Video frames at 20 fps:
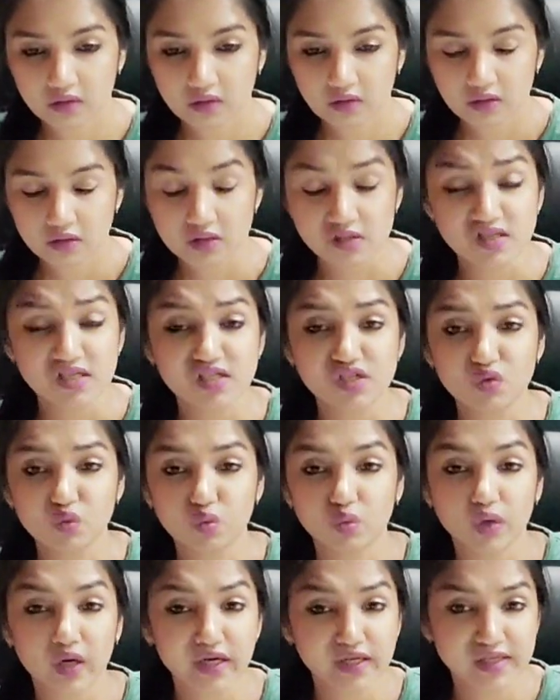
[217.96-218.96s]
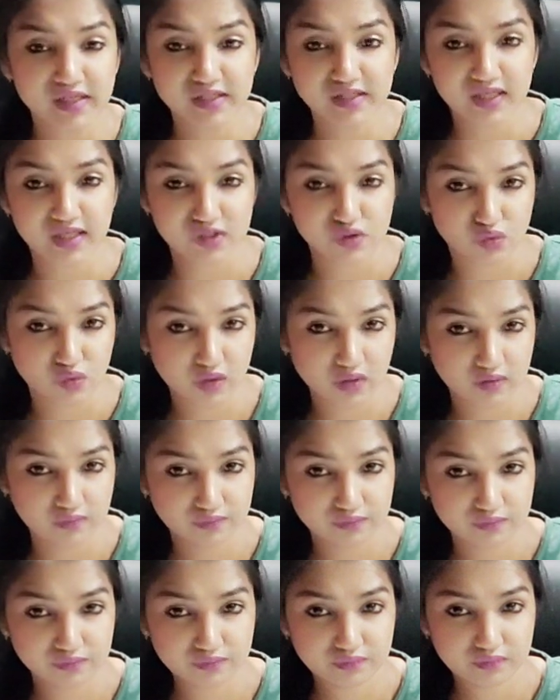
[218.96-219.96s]
This is a verdict as well.
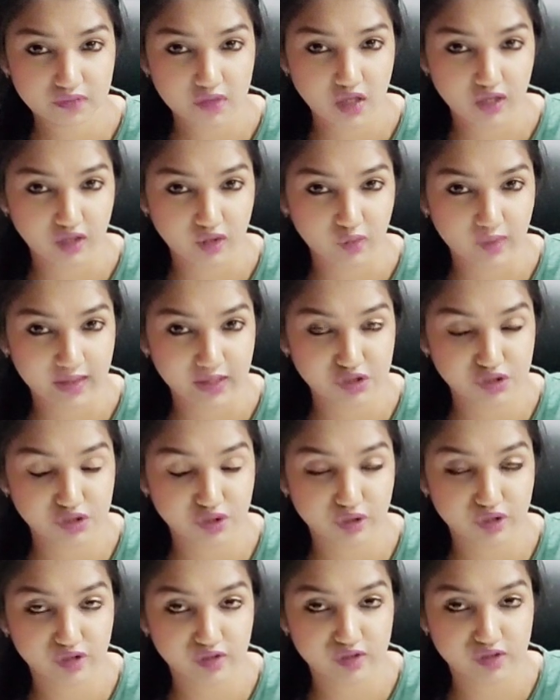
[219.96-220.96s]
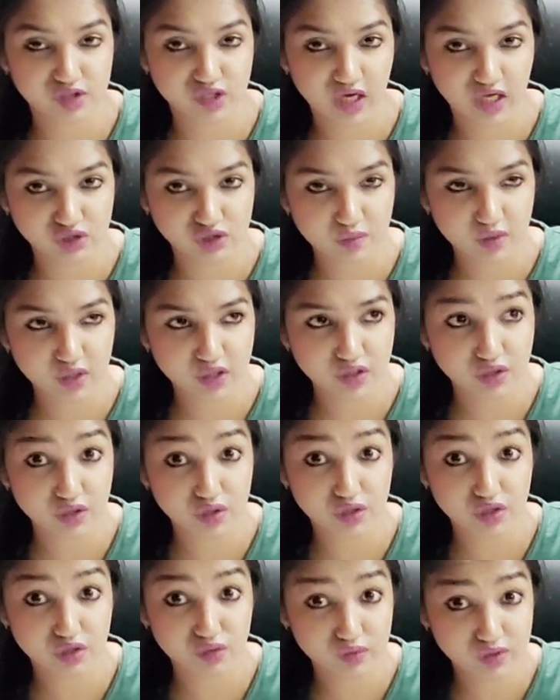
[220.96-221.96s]
Okay, when I showed you the Judgment,
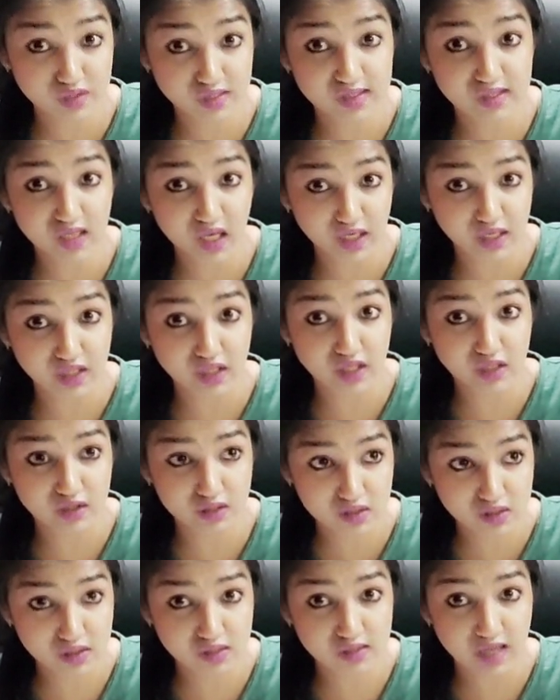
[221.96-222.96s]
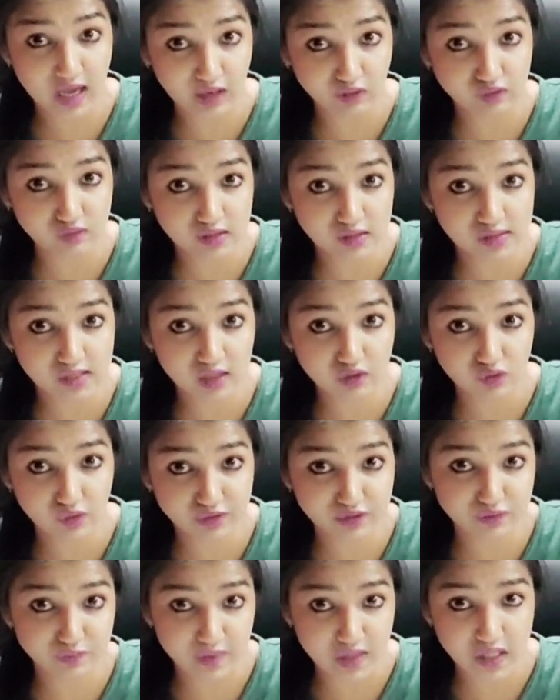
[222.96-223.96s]
you deciding this is how things are going
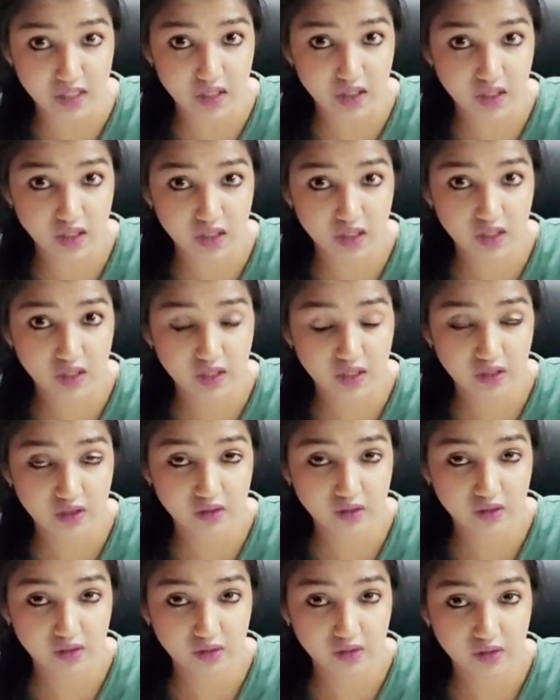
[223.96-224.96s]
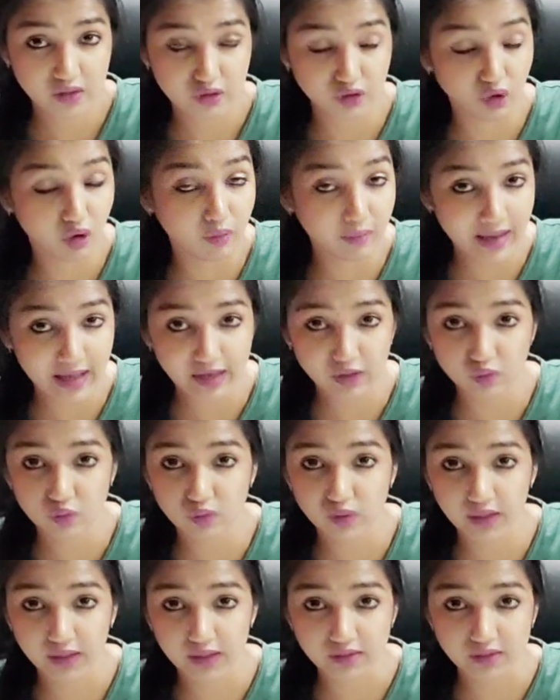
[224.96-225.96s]
to be. No matter
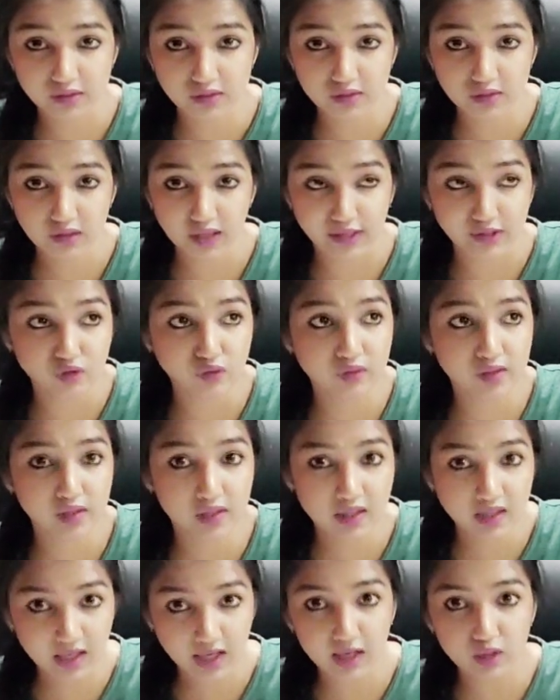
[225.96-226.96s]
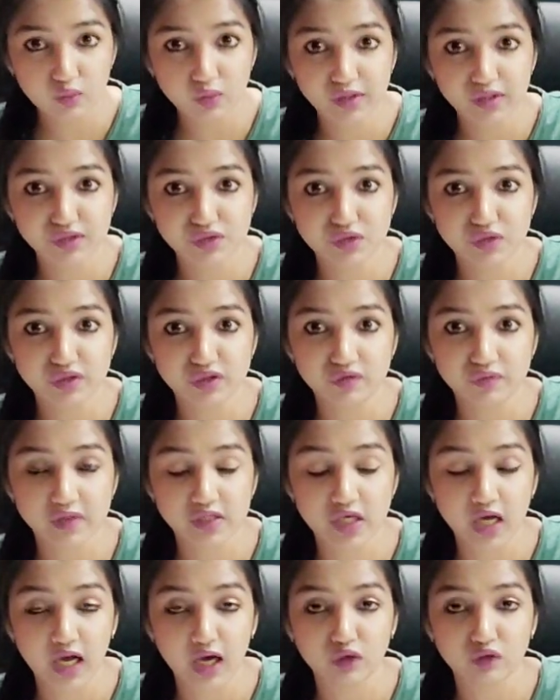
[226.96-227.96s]
what. I don't care what is going to be
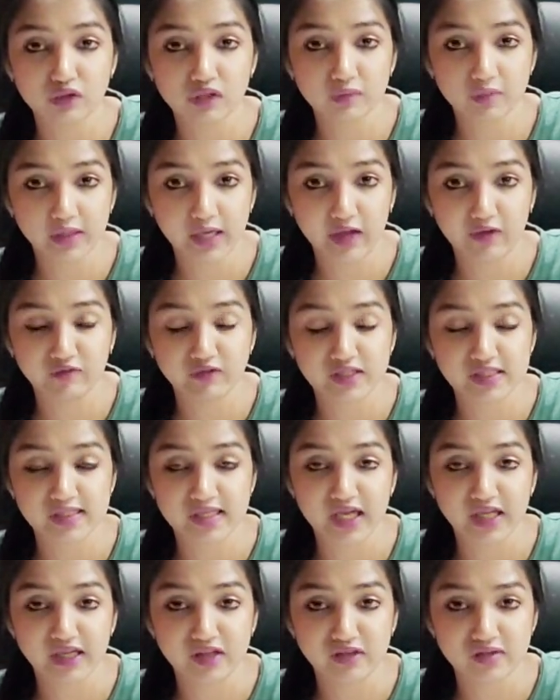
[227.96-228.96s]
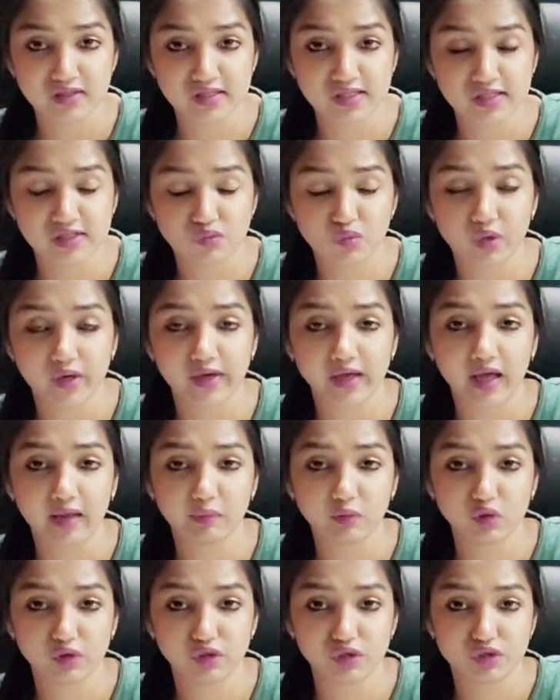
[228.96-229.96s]
the outcome, but I've decided this is what I'm
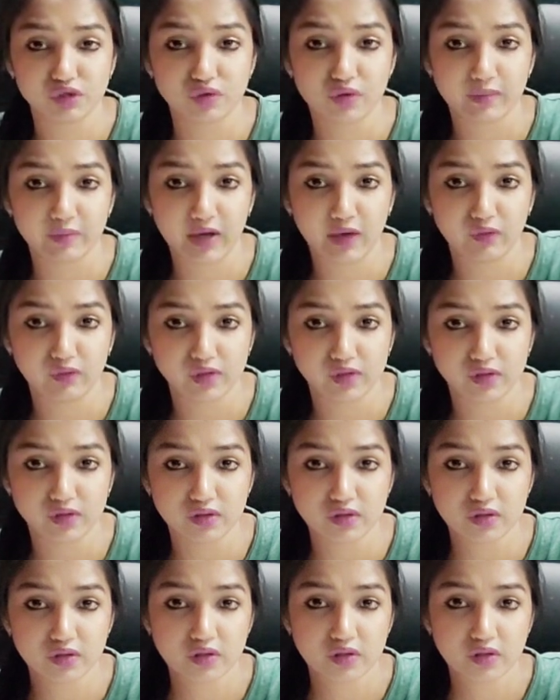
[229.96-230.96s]
going to do about it.